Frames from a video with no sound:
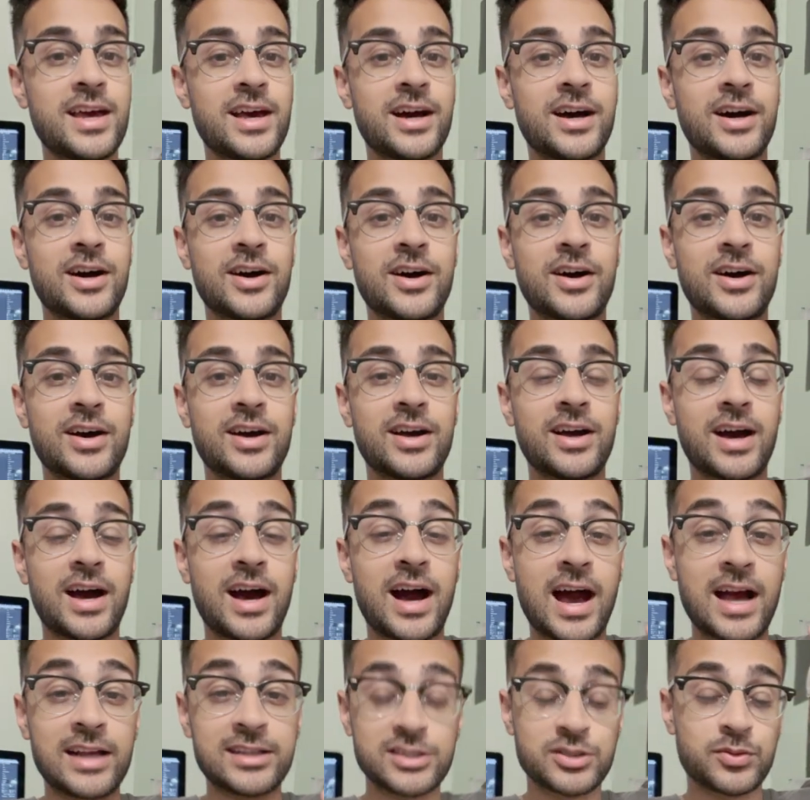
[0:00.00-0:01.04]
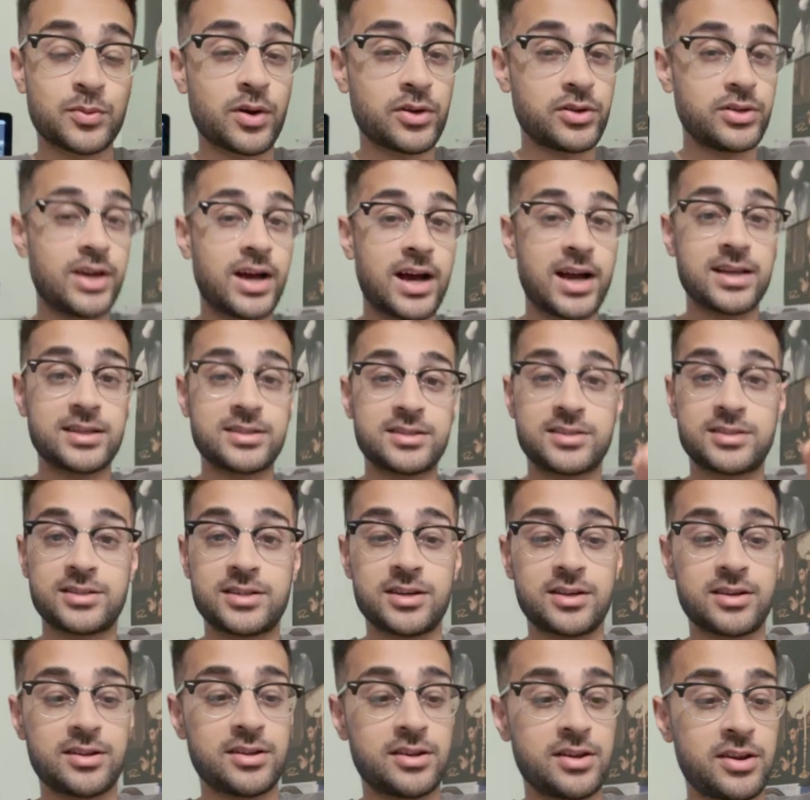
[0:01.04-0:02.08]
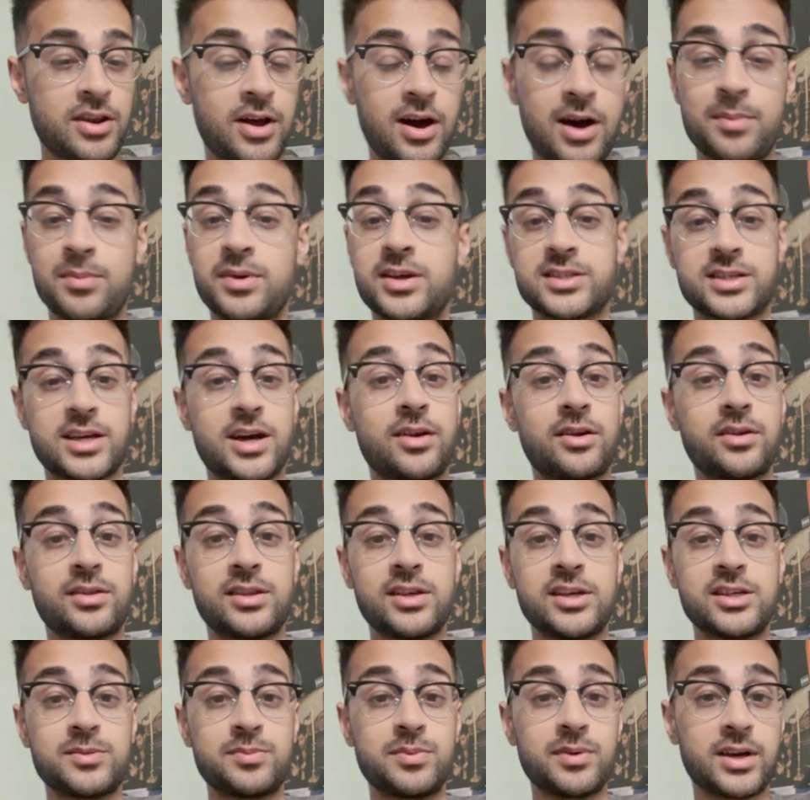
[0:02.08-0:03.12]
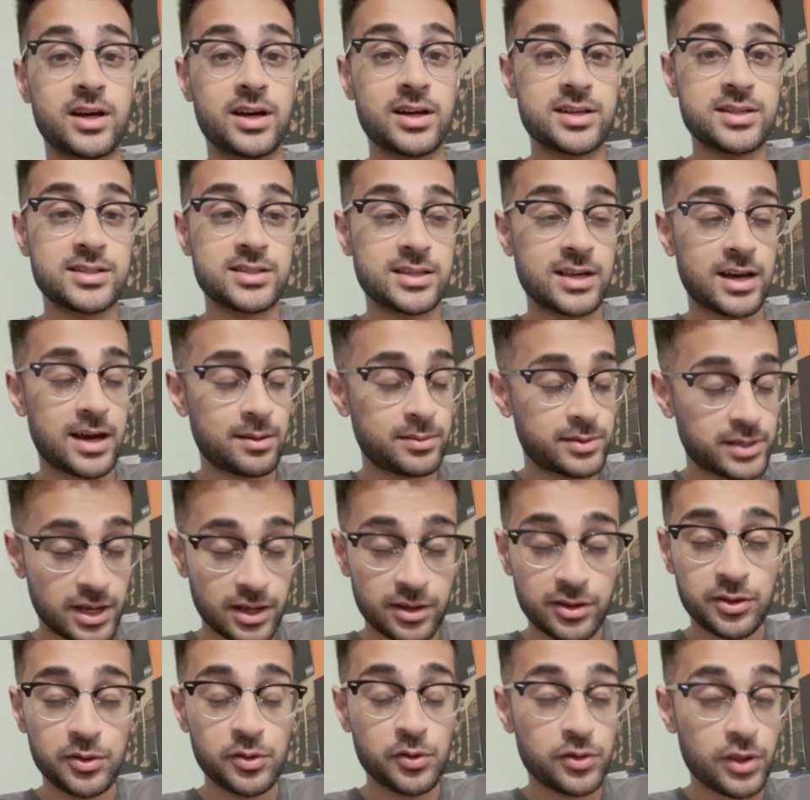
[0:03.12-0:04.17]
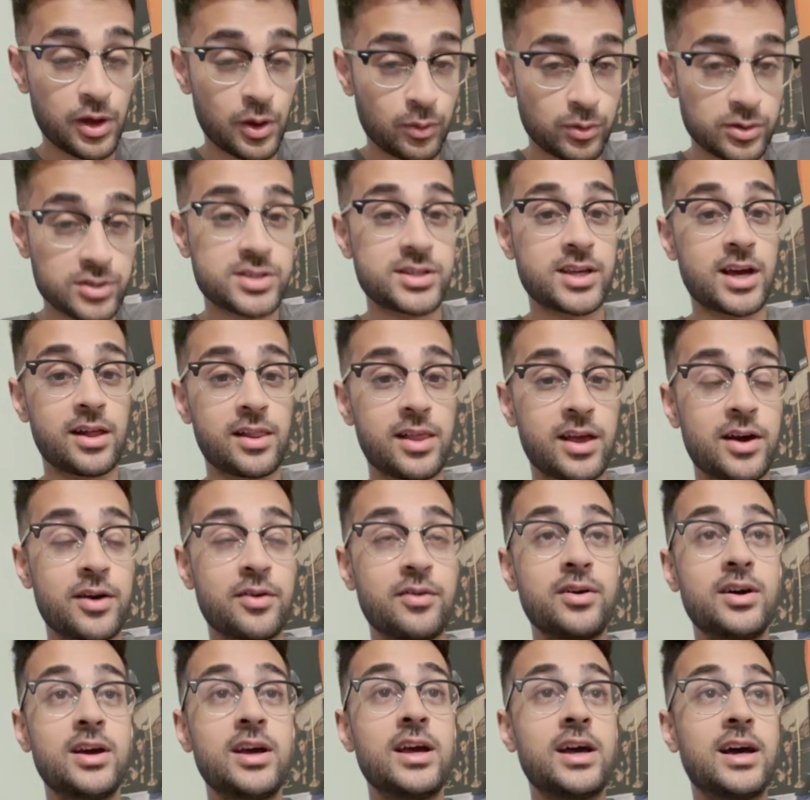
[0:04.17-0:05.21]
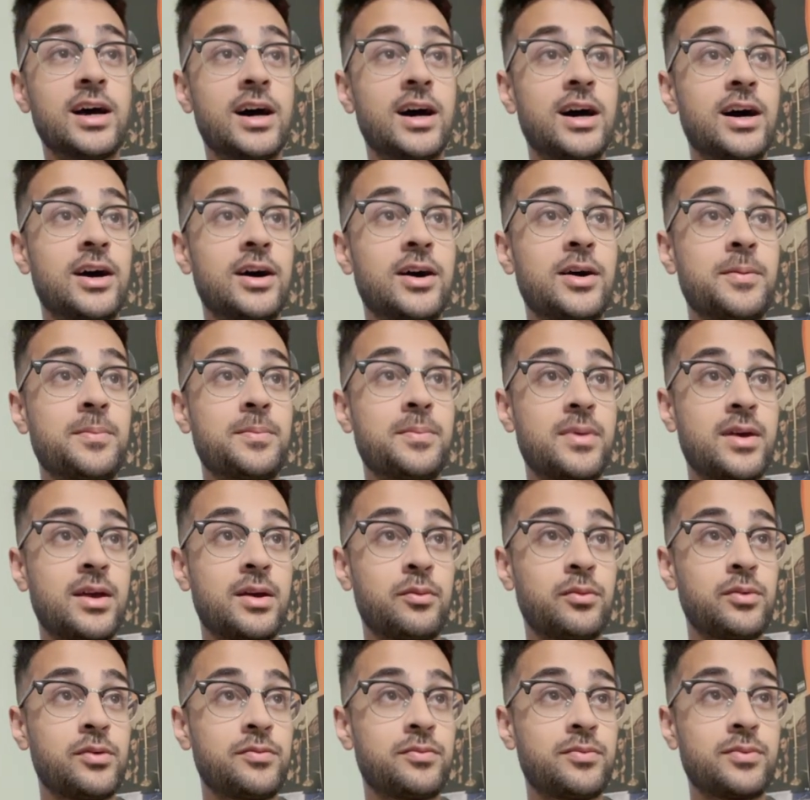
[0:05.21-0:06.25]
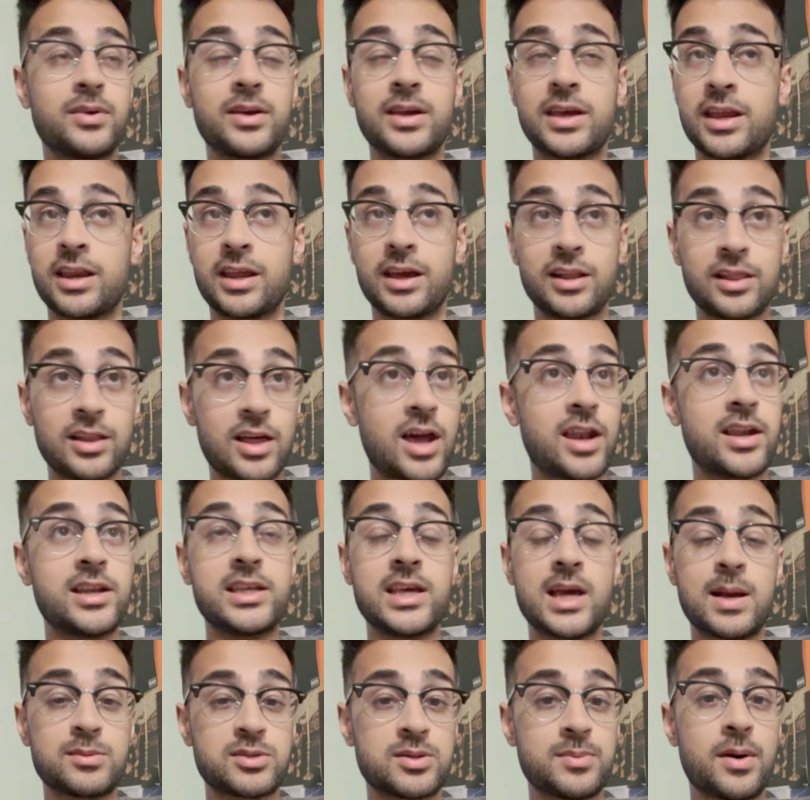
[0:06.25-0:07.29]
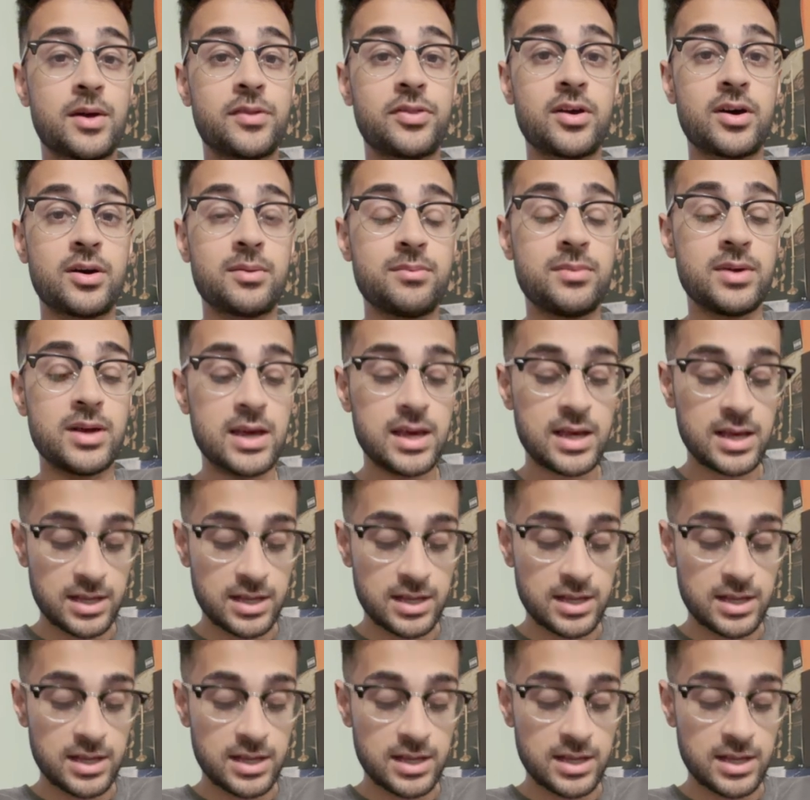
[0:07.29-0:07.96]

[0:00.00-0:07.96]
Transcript: Uh, I just want you guys to not miss out on these because I'm telling you, they will sell out. Um, we've been getting a lot of DMs about them.